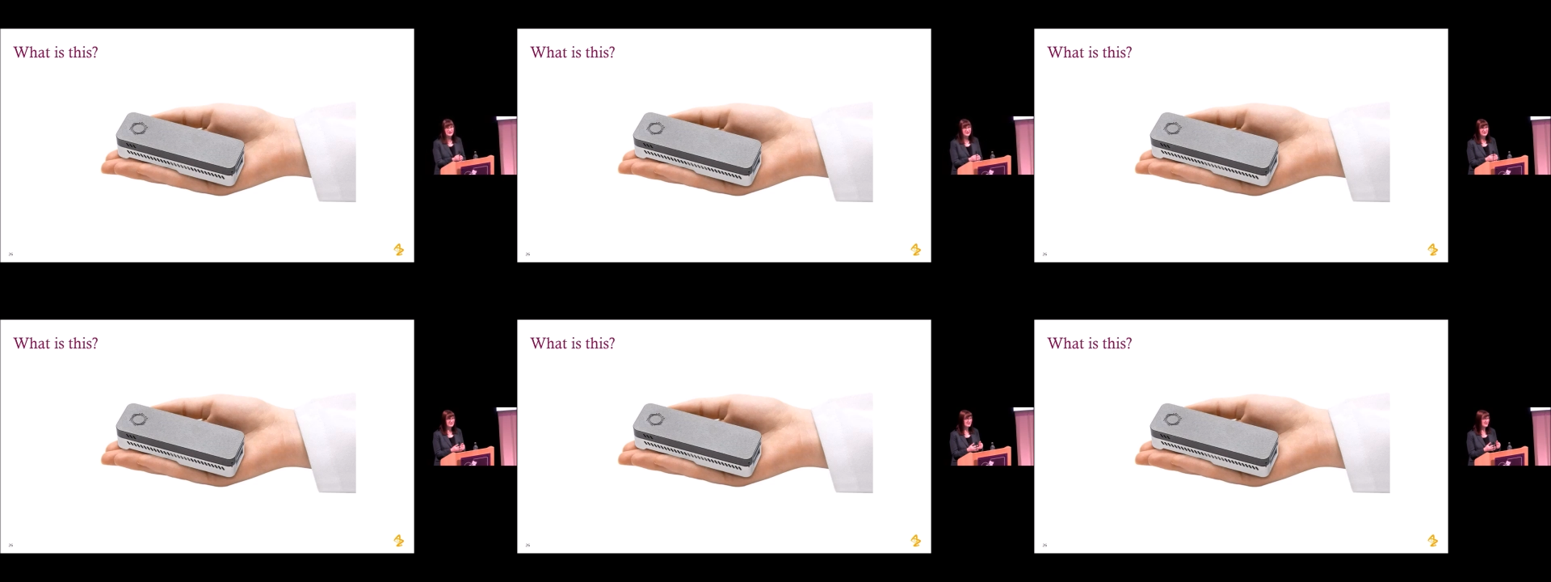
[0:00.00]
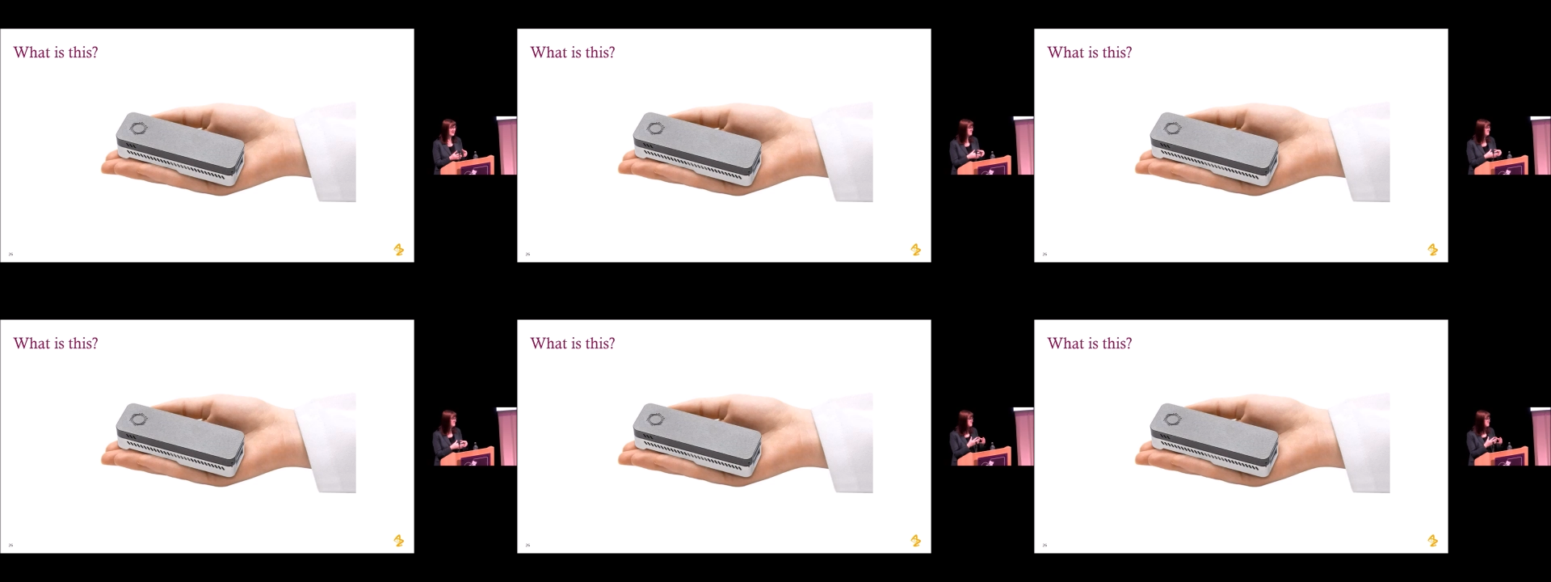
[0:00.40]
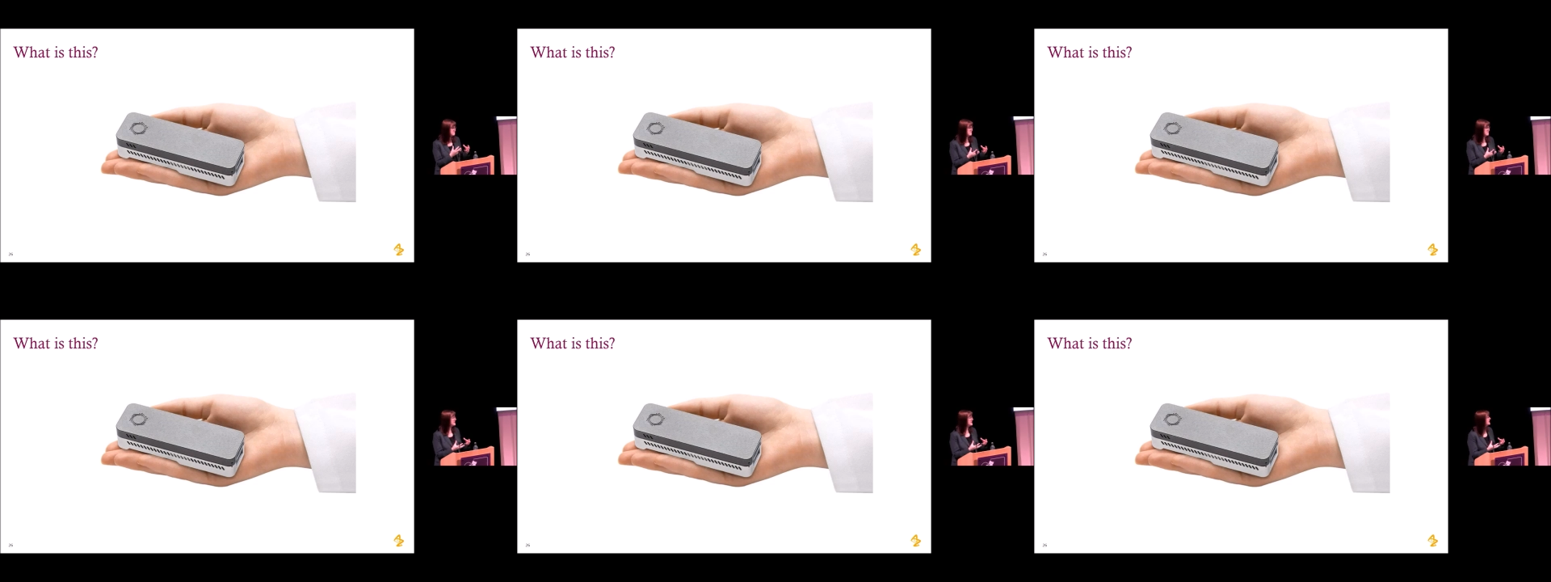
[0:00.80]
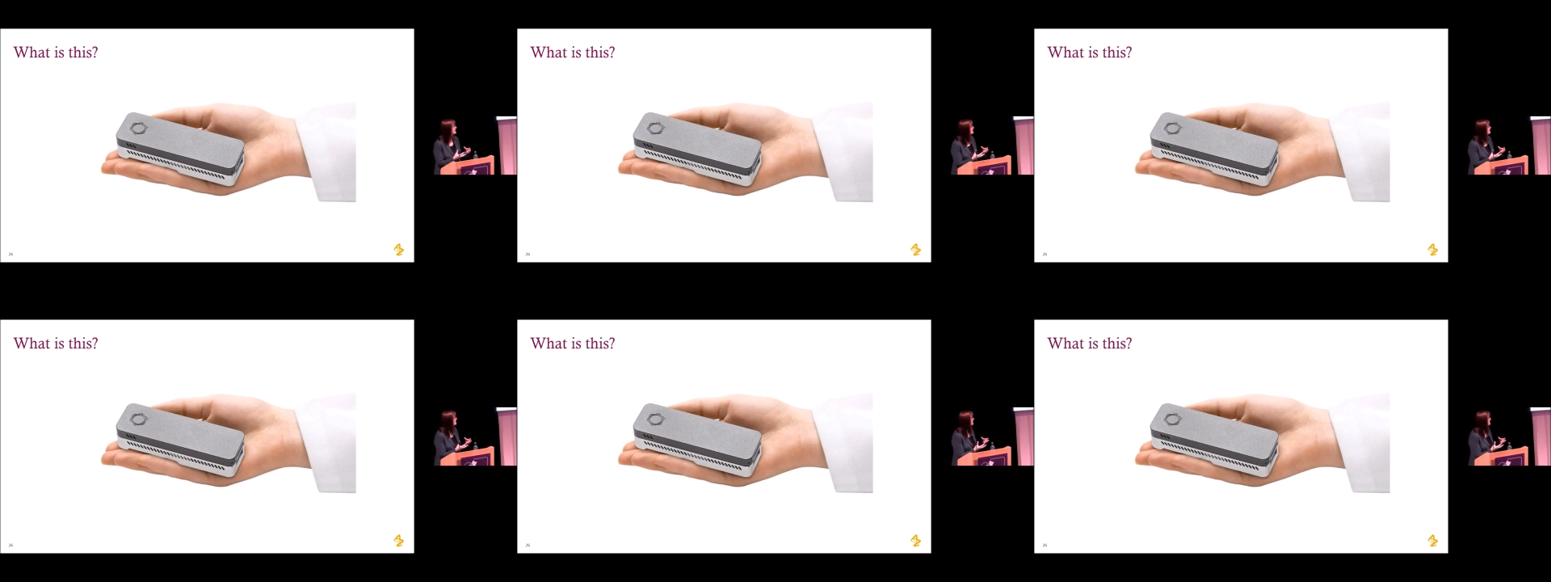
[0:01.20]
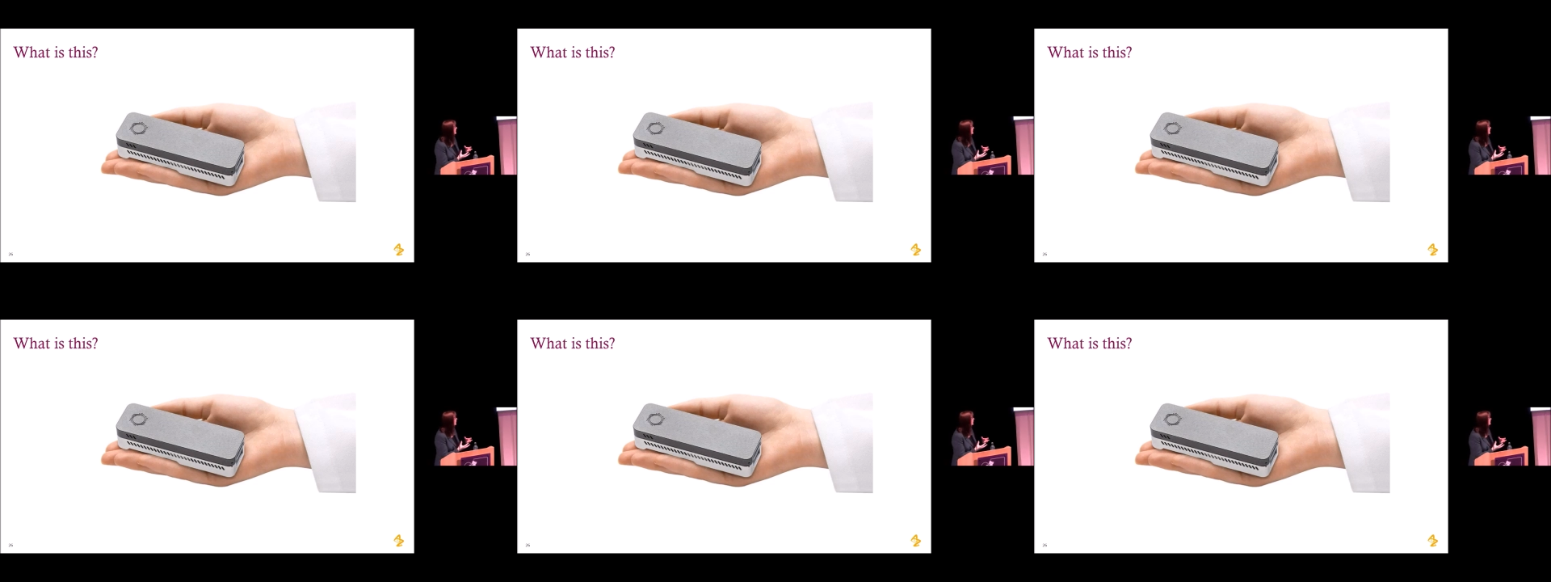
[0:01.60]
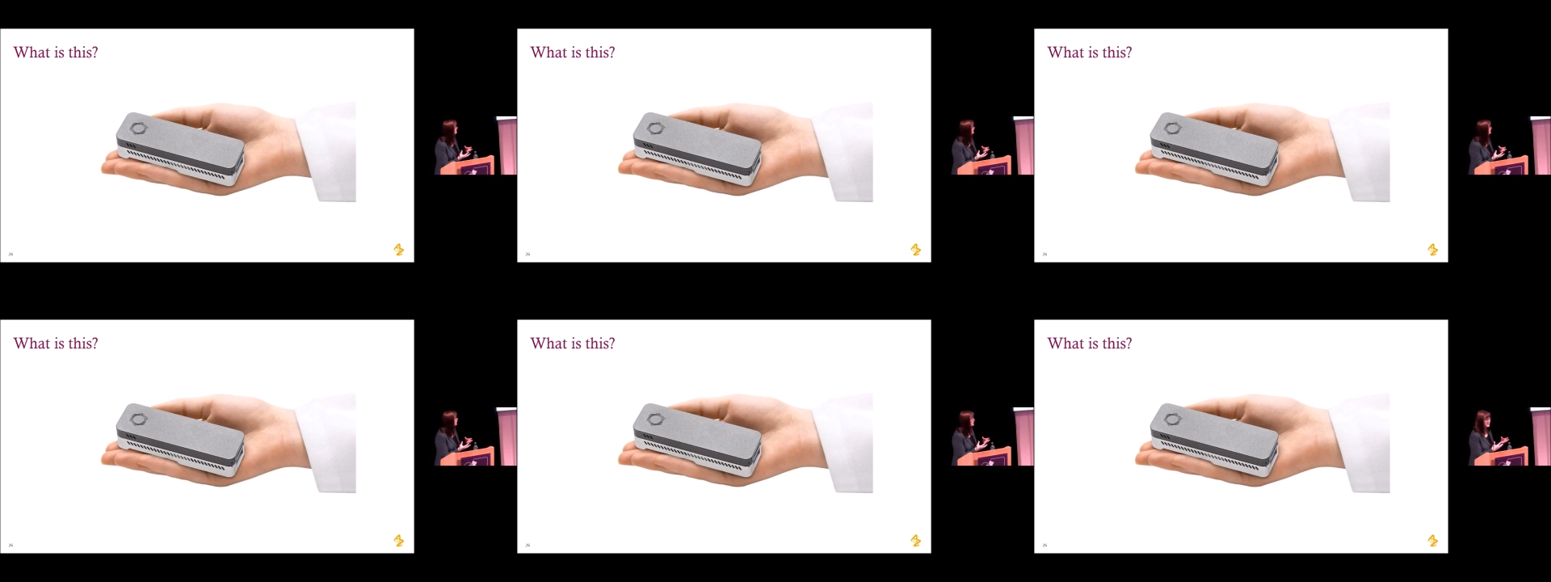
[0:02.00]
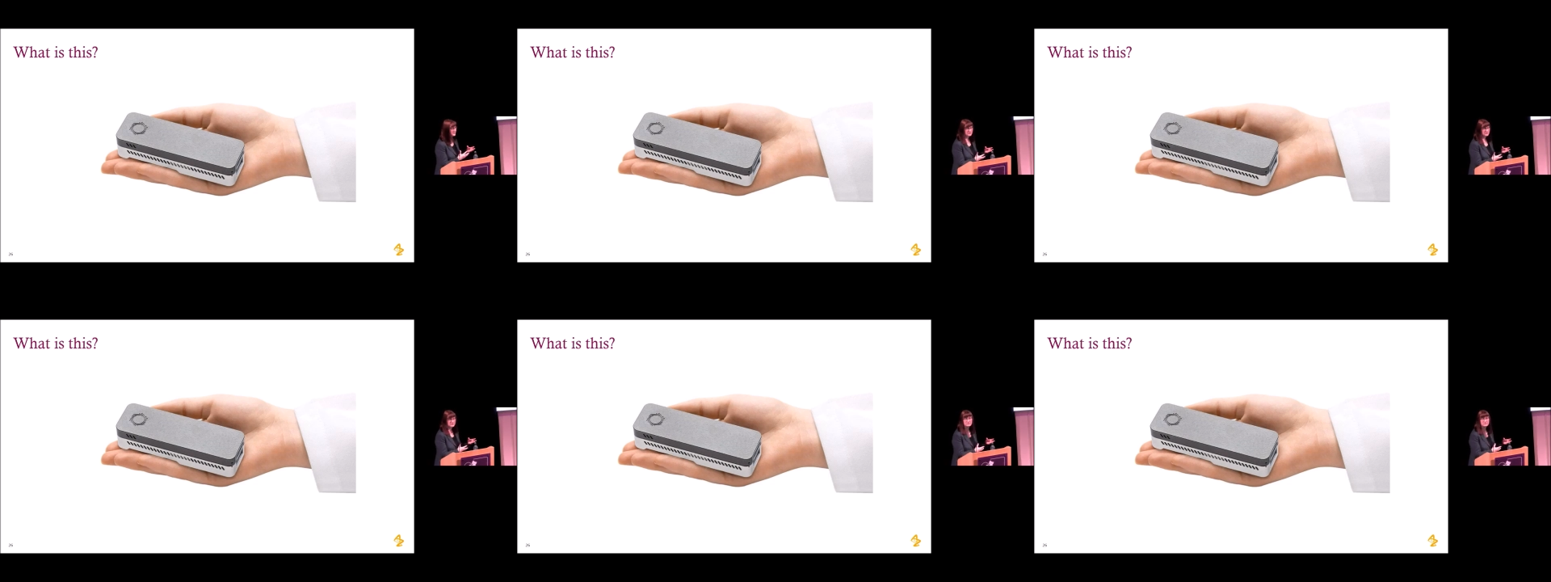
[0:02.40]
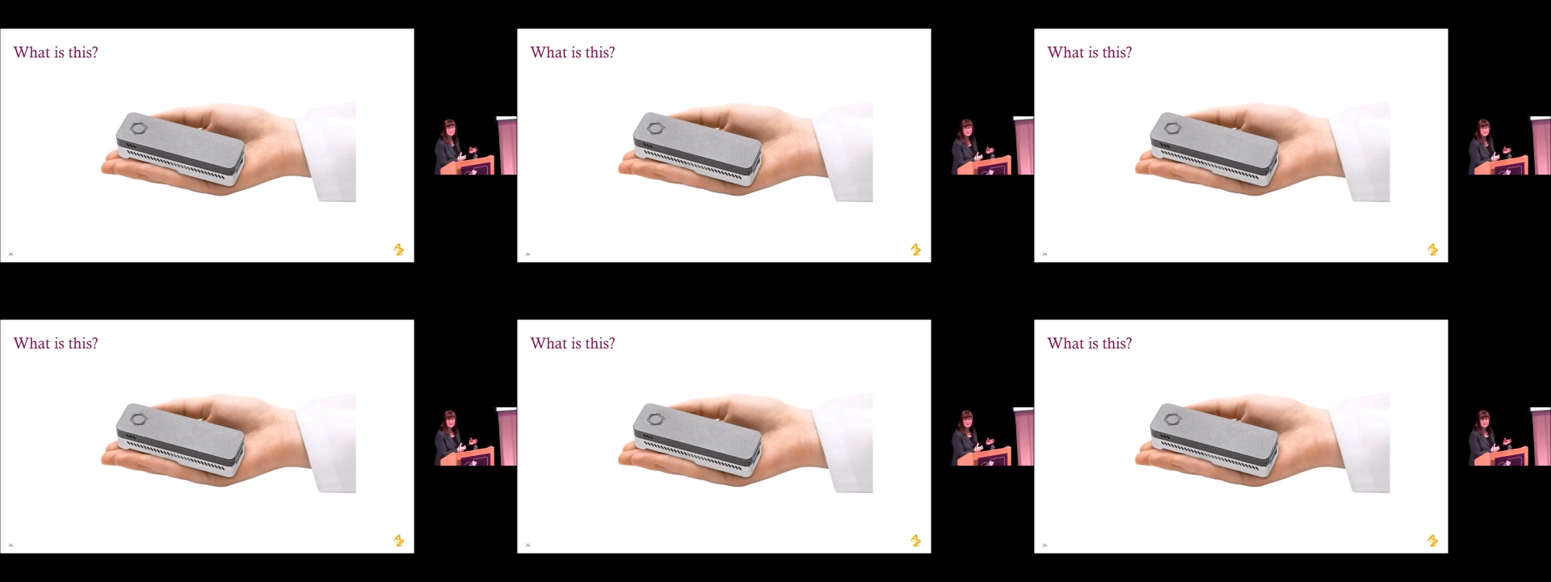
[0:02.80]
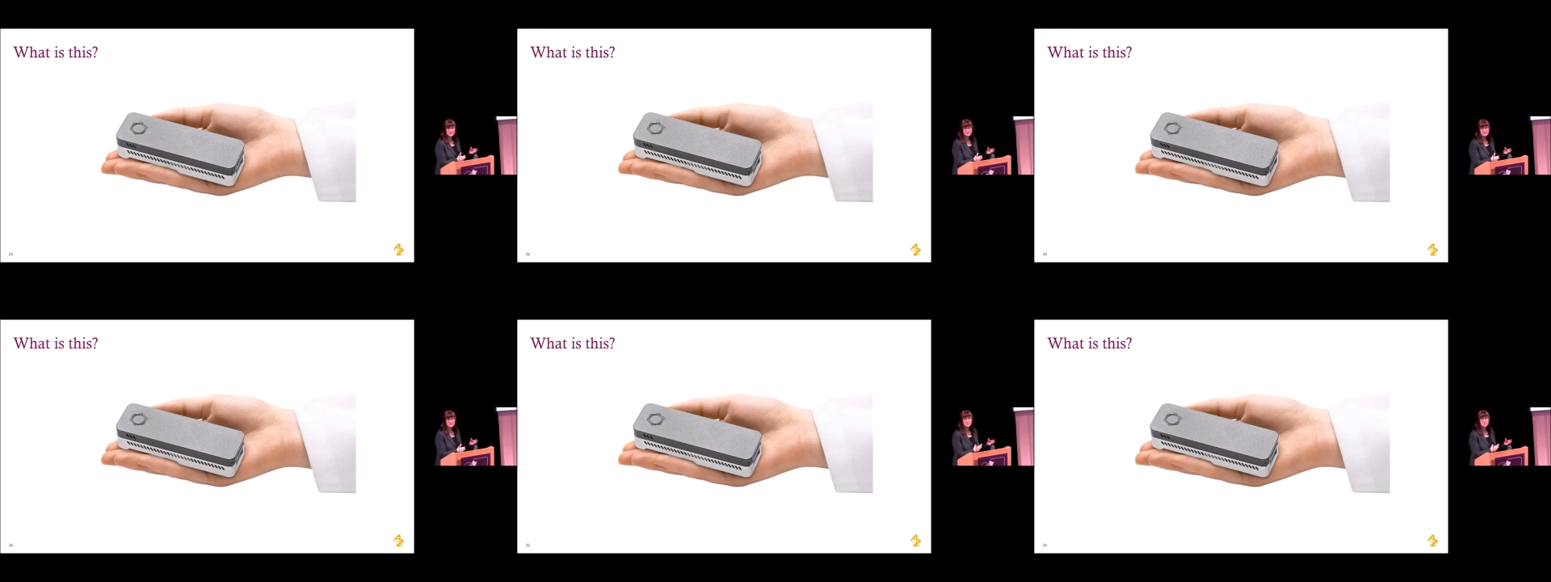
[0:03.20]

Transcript: [unreadable: no face in view]